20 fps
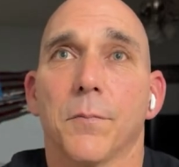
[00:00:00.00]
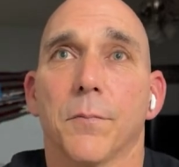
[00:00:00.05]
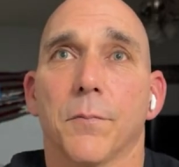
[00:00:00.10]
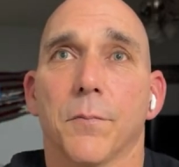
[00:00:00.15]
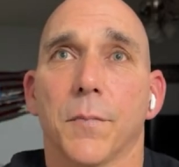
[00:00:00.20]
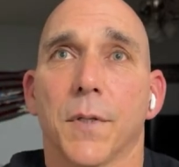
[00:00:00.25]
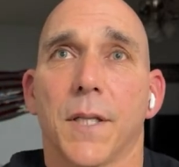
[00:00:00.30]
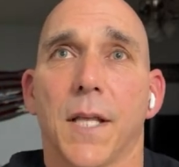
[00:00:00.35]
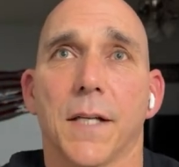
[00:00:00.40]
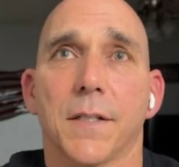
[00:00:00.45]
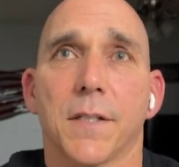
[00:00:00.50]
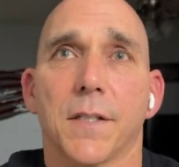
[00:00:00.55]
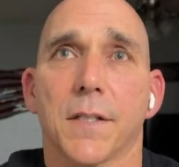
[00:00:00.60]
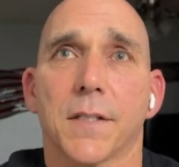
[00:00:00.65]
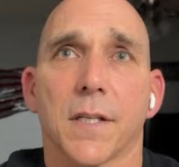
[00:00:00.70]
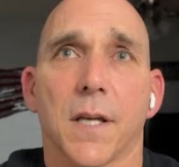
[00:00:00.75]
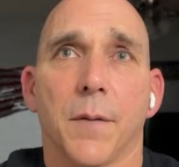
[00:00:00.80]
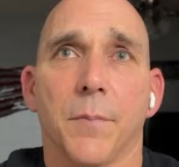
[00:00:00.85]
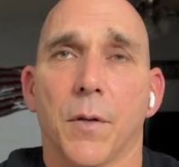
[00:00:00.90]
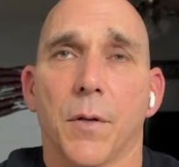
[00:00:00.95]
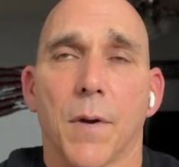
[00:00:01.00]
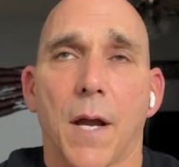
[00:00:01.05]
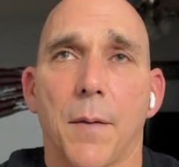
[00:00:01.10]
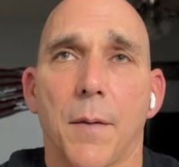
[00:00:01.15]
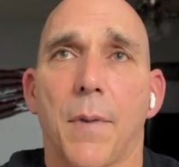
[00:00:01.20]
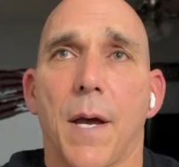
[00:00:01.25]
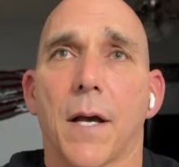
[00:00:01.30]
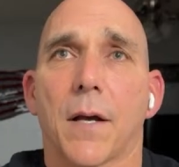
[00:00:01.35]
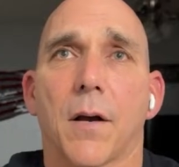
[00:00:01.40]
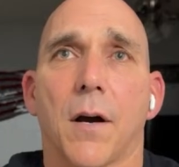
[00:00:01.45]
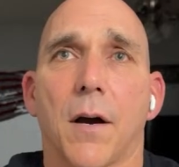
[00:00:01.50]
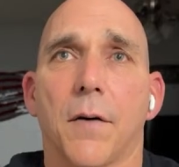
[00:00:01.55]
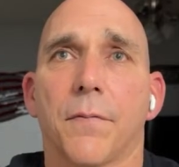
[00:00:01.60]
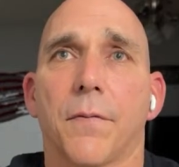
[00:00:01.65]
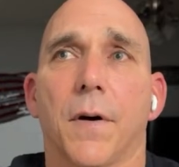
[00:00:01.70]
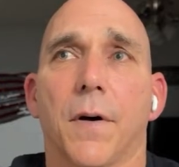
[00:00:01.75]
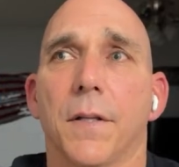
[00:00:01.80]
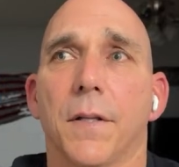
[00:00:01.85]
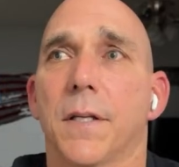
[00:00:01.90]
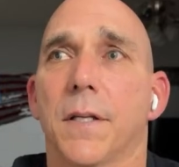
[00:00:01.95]
But that just set me right back off
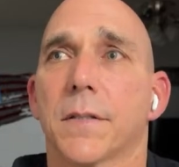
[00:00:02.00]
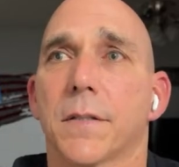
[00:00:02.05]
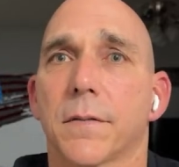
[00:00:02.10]
on this